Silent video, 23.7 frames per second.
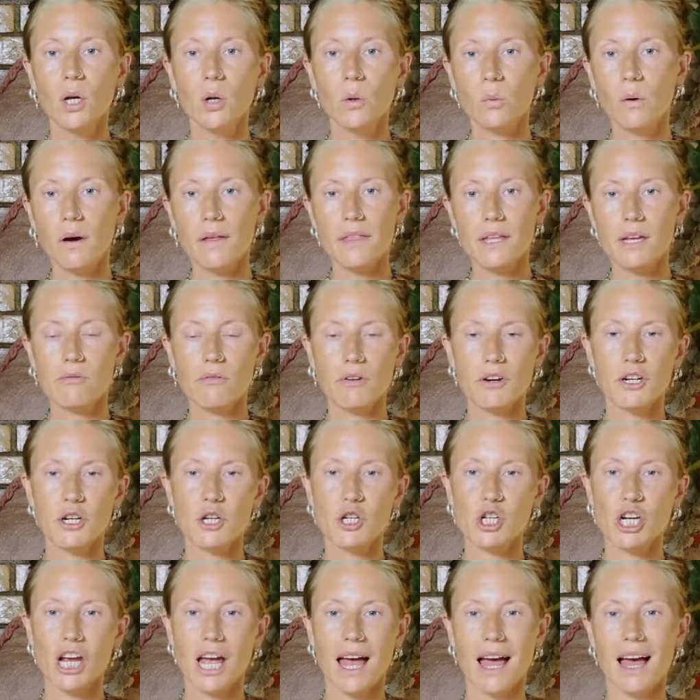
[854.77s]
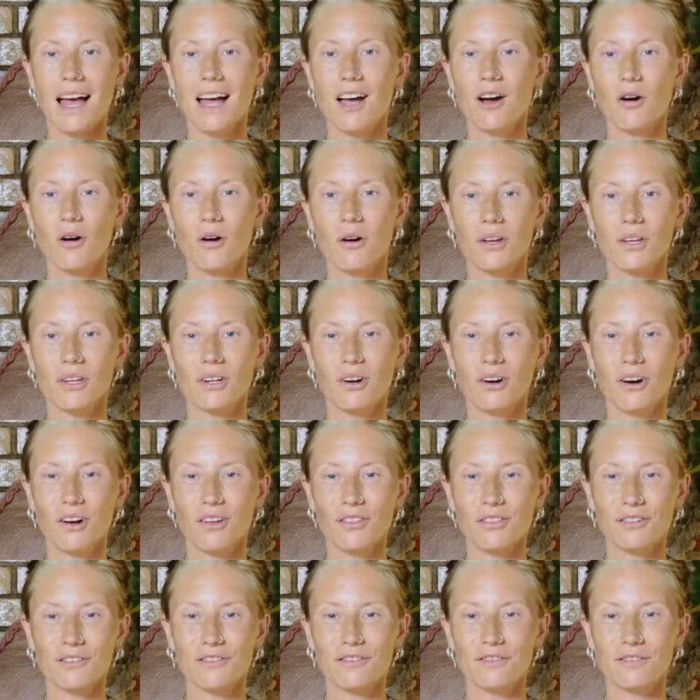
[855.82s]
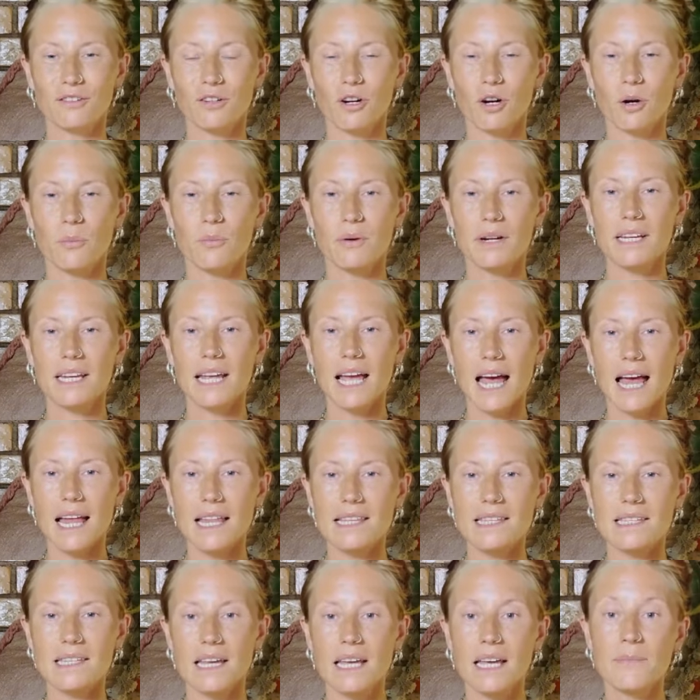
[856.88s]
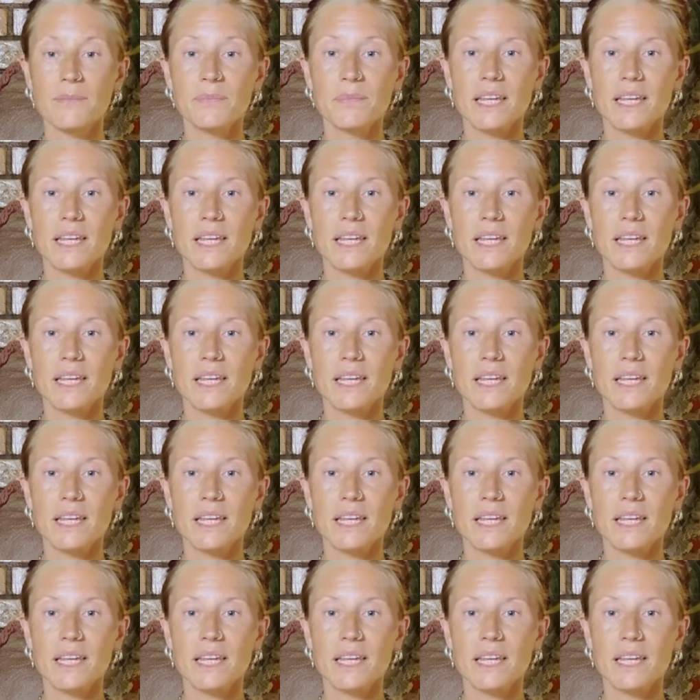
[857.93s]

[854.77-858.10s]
whether you're on a chair or you're on the floor, bring your hands